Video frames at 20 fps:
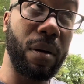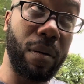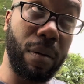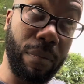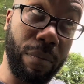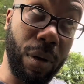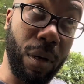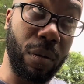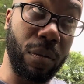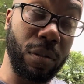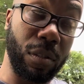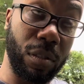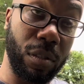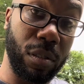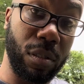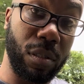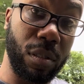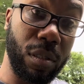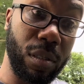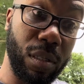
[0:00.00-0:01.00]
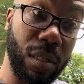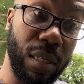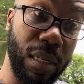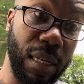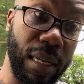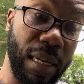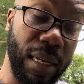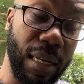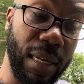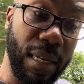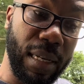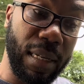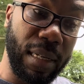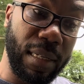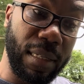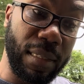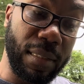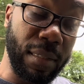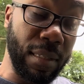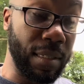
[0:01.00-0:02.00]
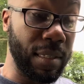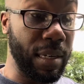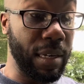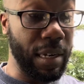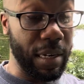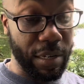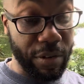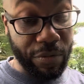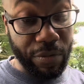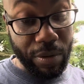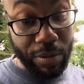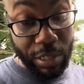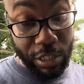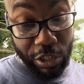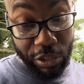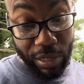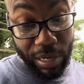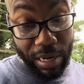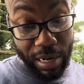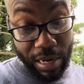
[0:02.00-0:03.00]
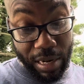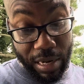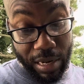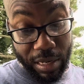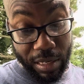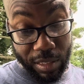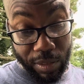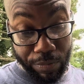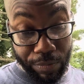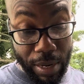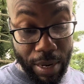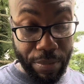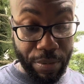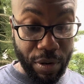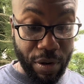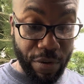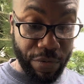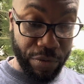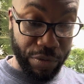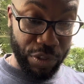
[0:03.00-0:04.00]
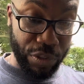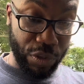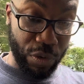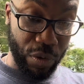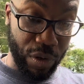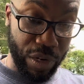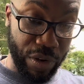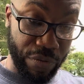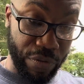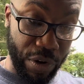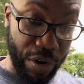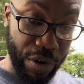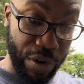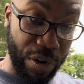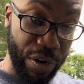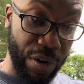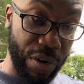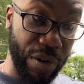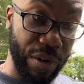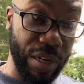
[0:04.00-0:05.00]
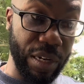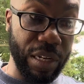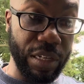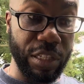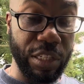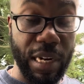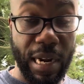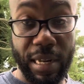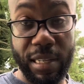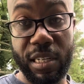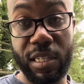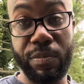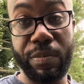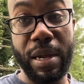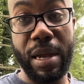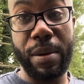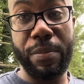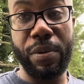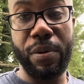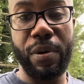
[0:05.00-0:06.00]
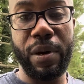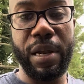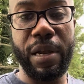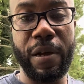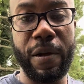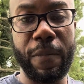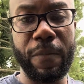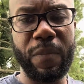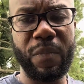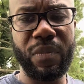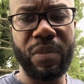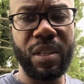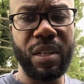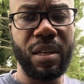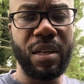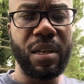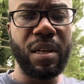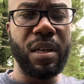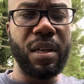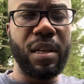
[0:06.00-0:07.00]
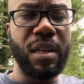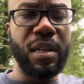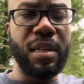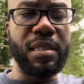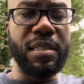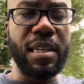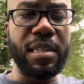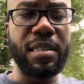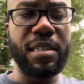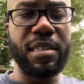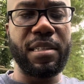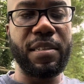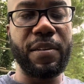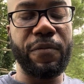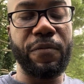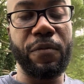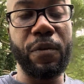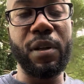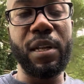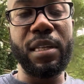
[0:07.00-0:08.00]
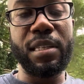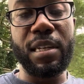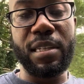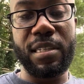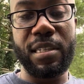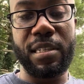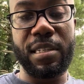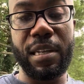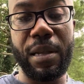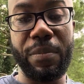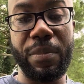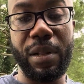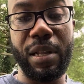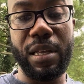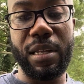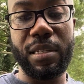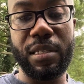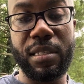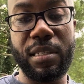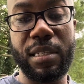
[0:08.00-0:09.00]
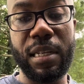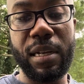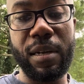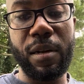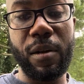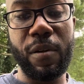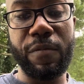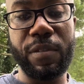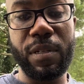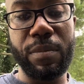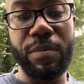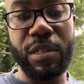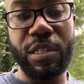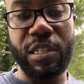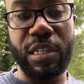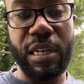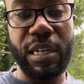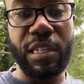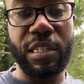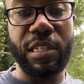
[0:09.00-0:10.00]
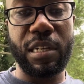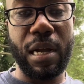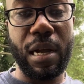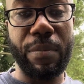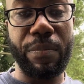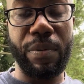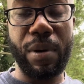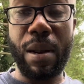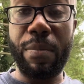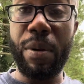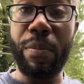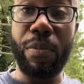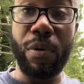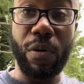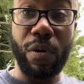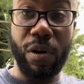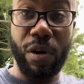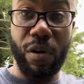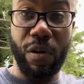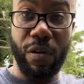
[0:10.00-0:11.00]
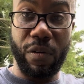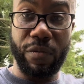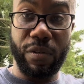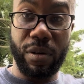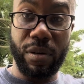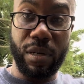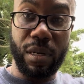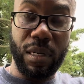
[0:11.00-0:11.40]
bolts, disconnect it from the trans, pop it off from the torque converter, and jack this bad boy up. Fully disassemble it, send it off to the machine shop, probably bore it over,